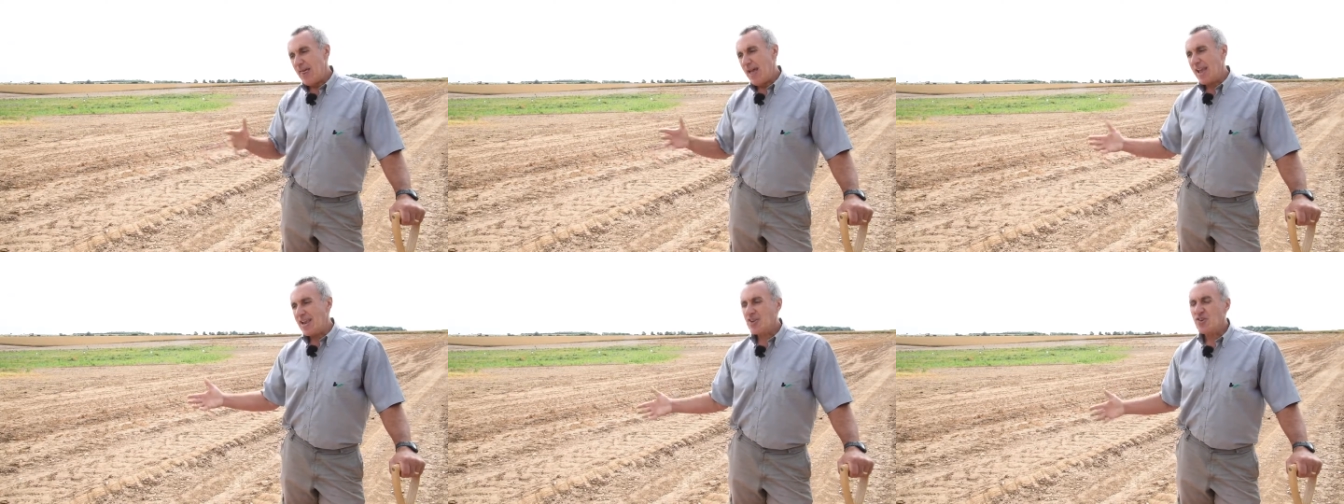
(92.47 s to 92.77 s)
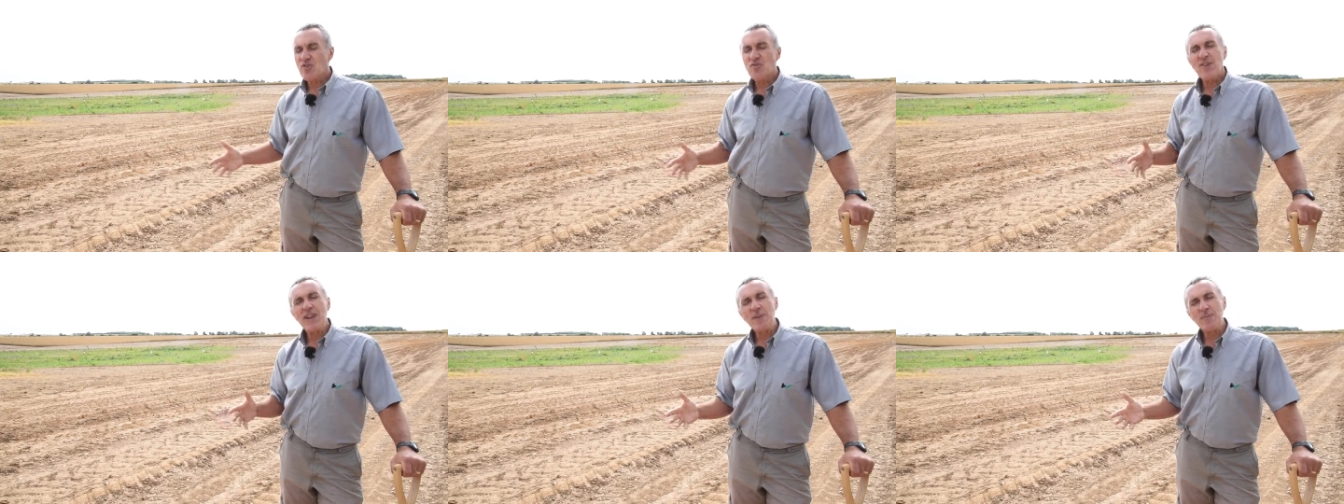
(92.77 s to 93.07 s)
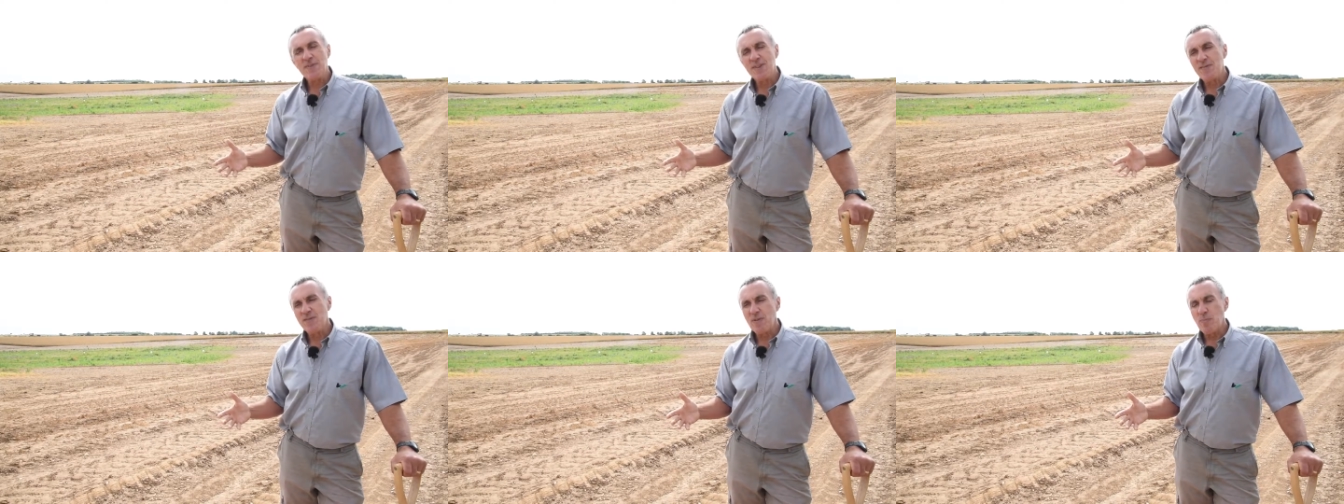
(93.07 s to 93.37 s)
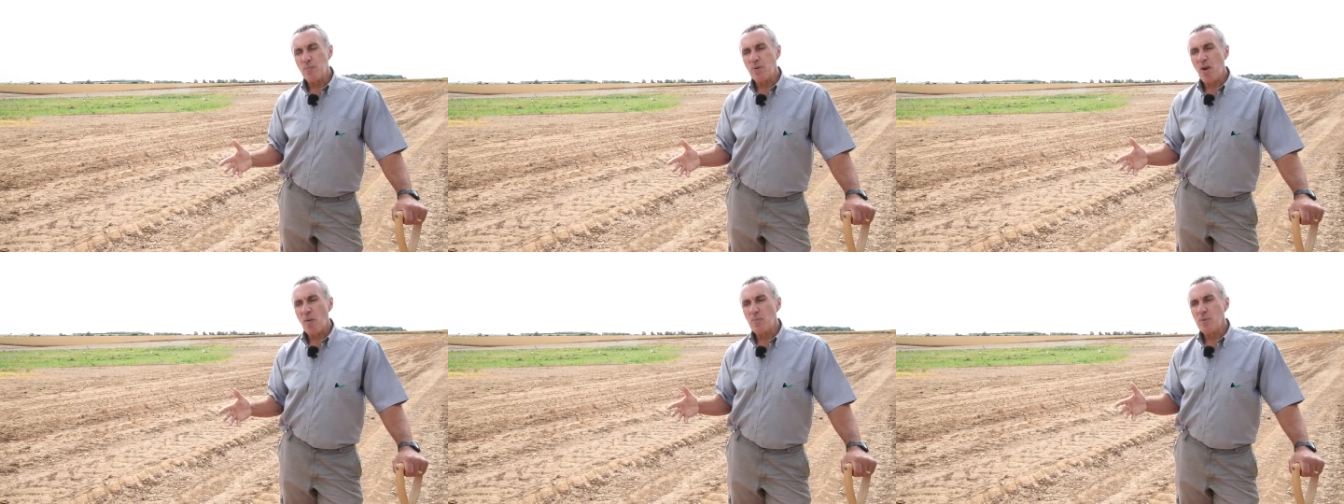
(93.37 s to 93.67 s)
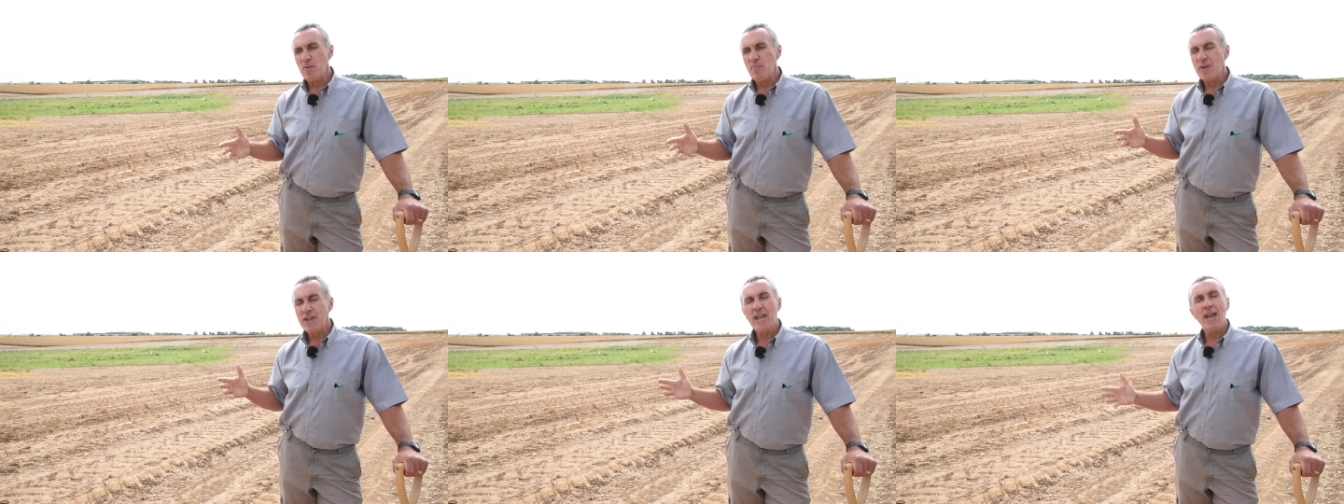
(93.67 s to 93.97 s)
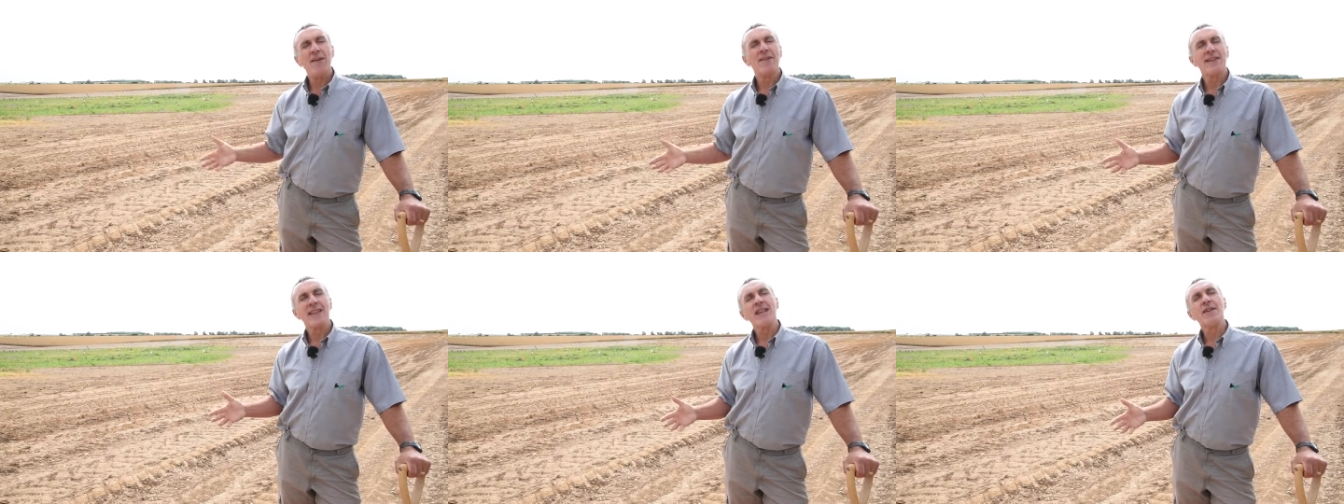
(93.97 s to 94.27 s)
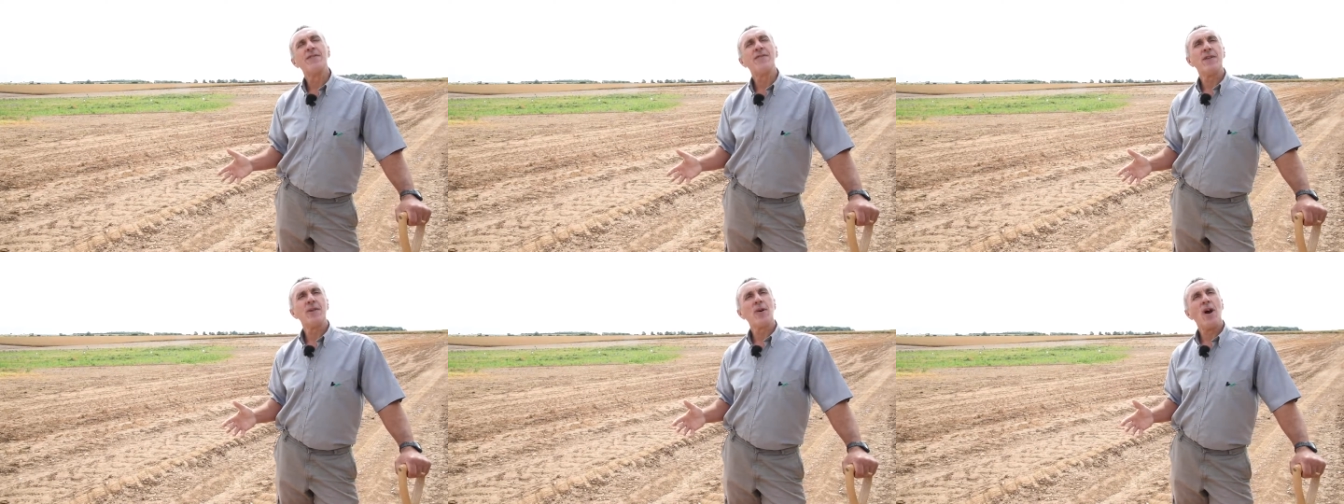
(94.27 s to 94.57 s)
extremes of the problem and go and dig a
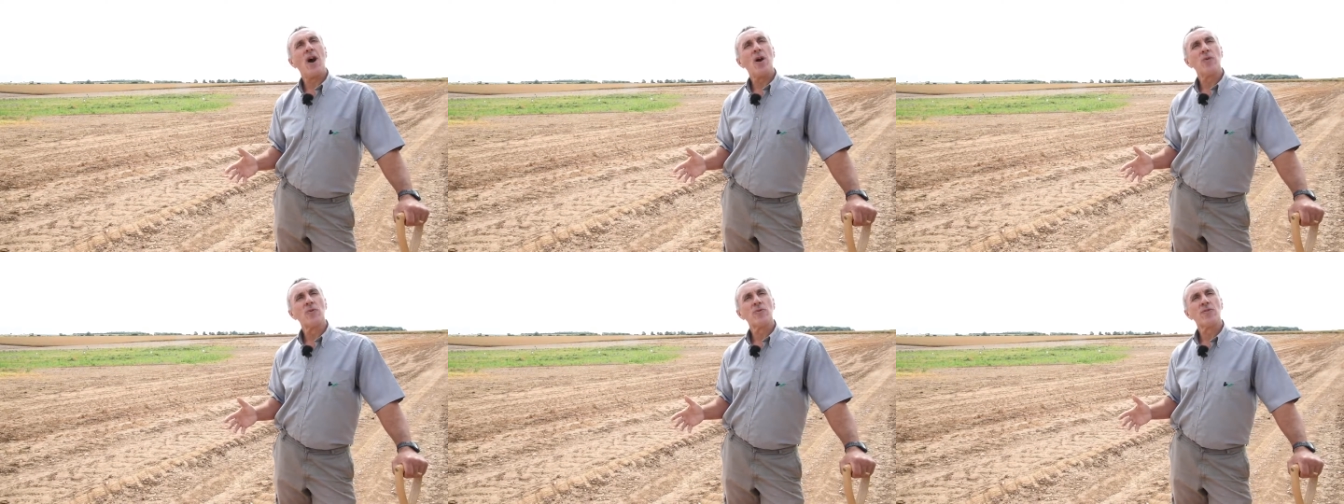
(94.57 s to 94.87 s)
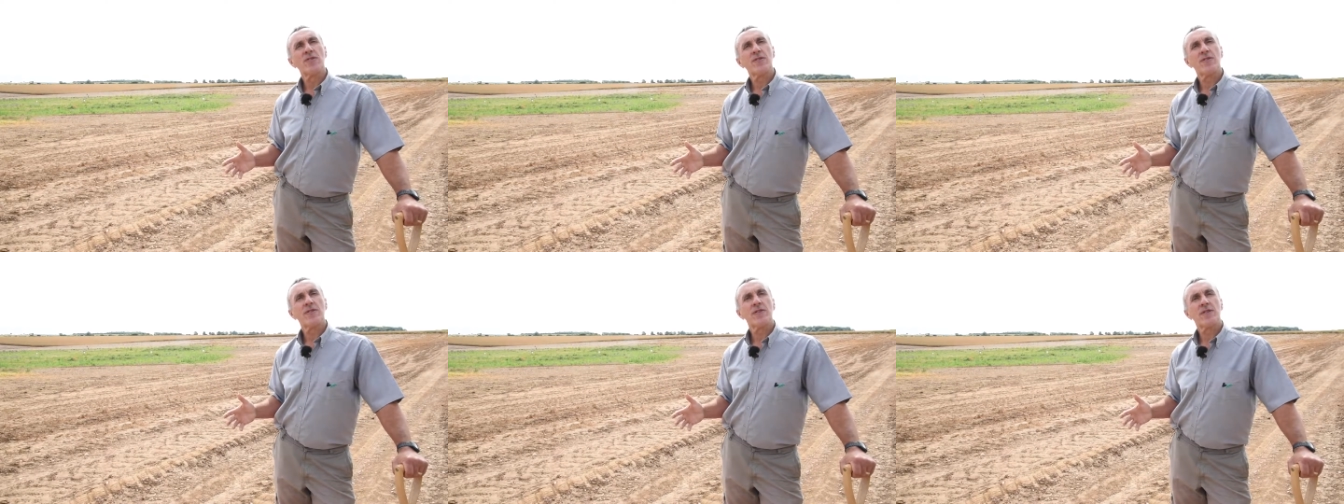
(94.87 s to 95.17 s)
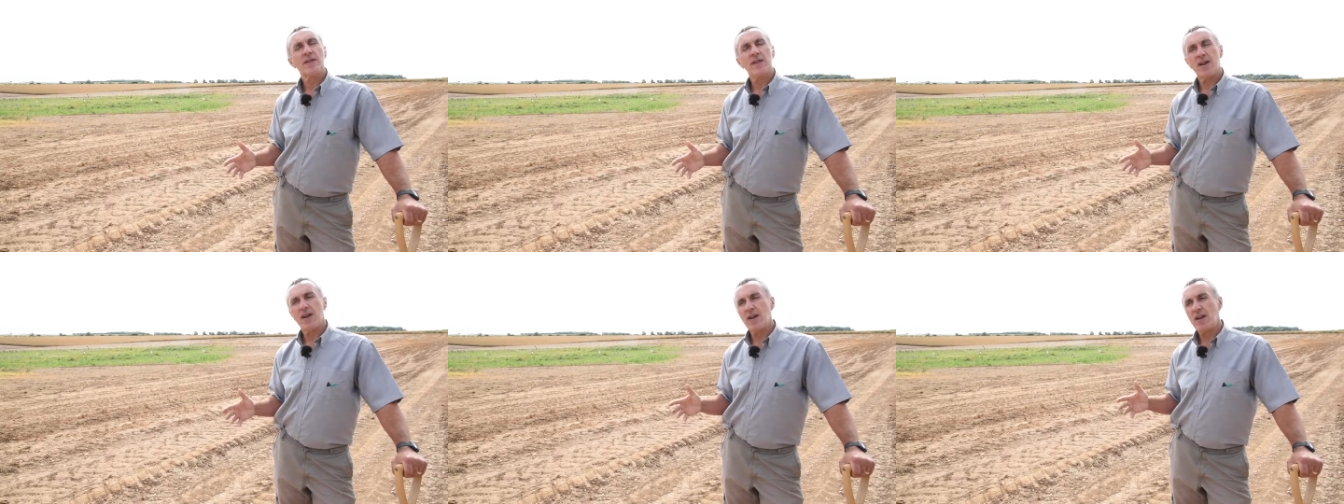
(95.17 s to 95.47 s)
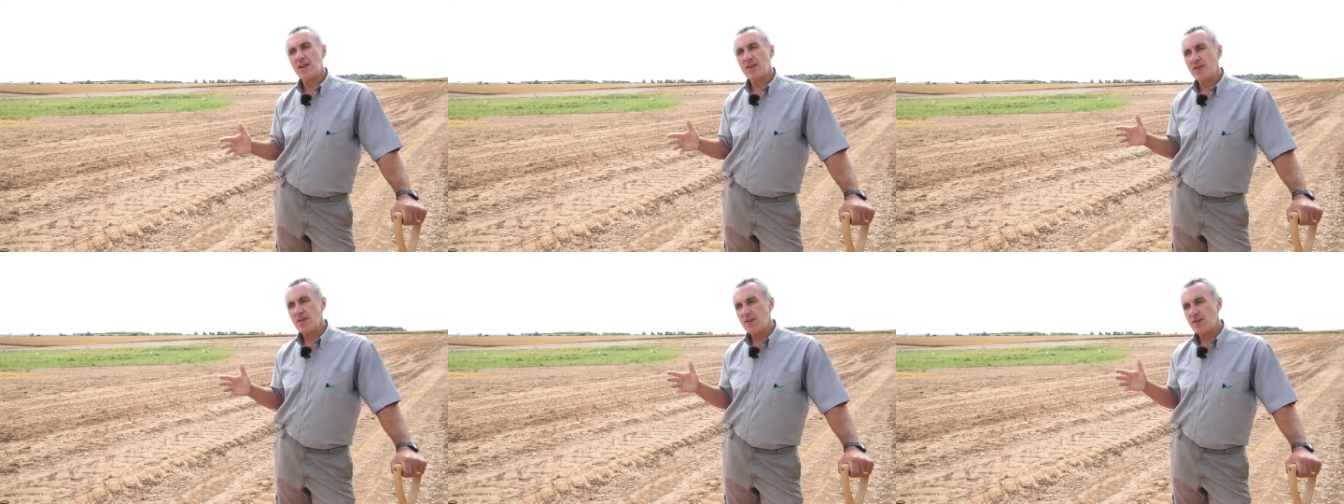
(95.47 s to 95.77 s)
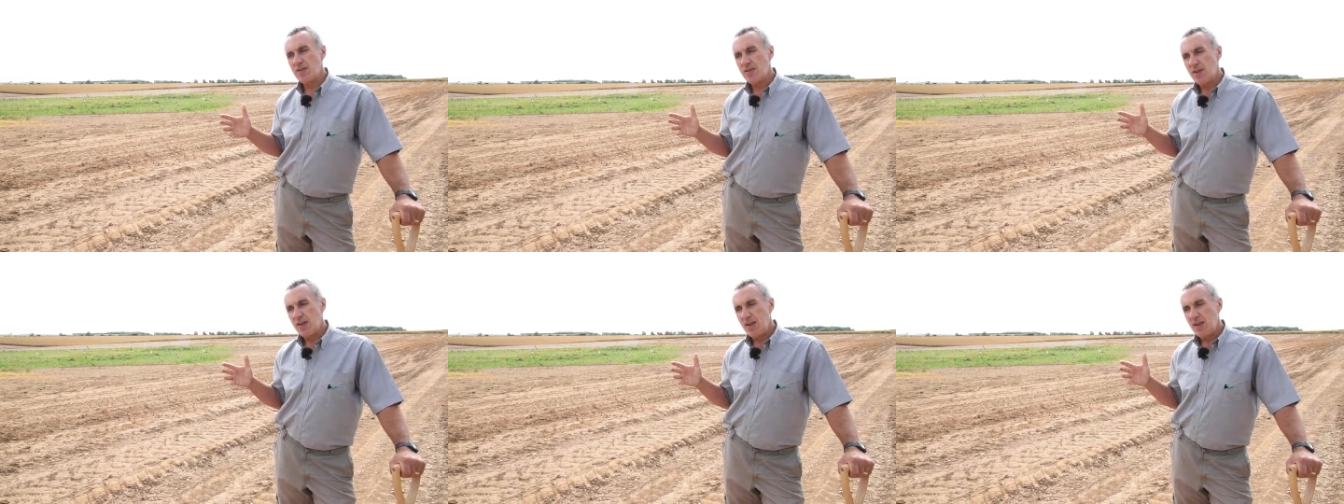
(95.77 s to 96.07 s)
few holes and